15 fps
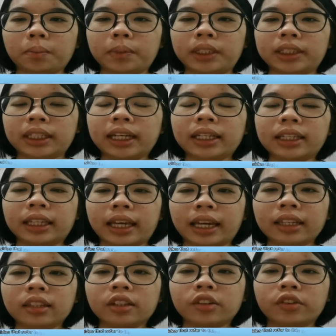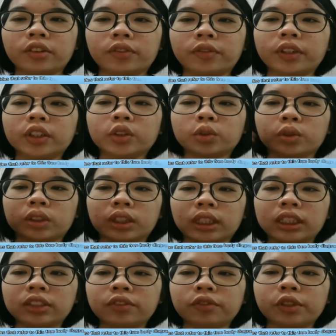Besides that, refer to
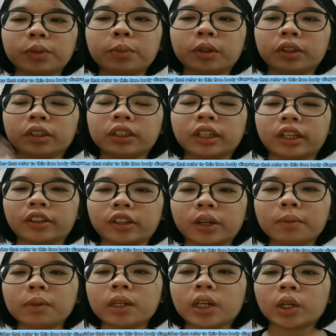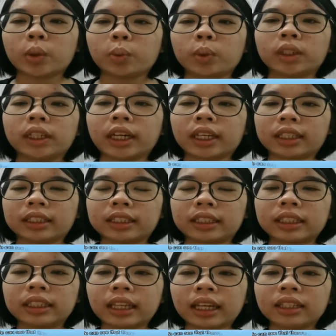this free body diagram, we can
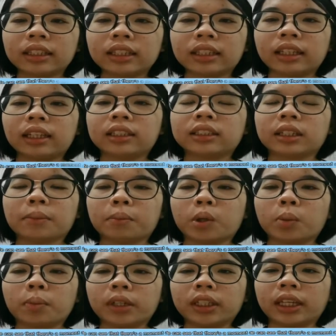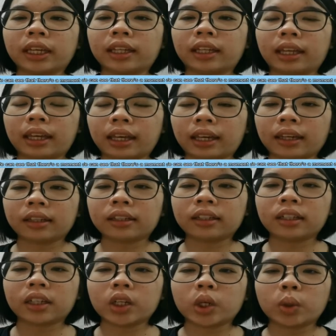see that there is a moment at A.
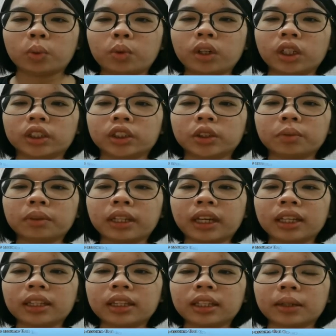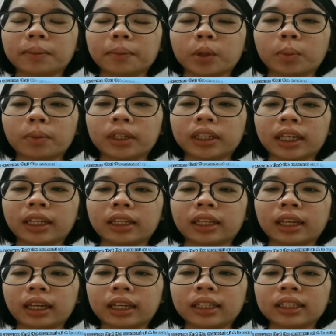We assume that the moment at
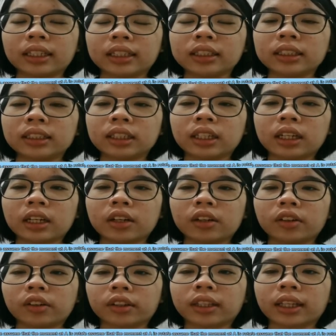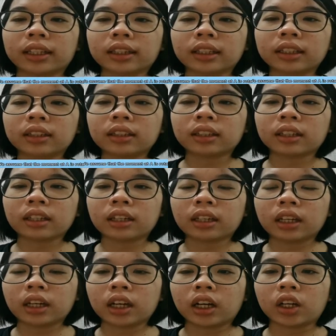A is rotated
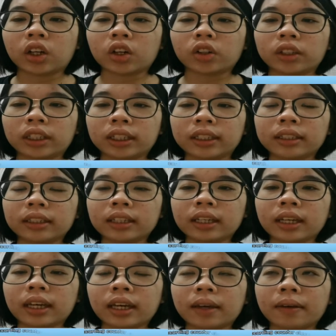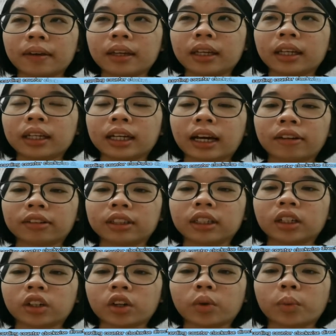according
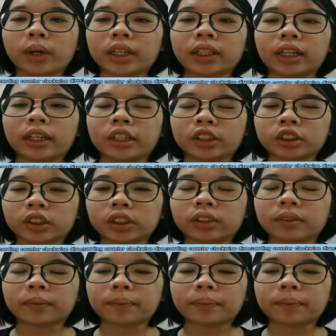counterclockwise direction.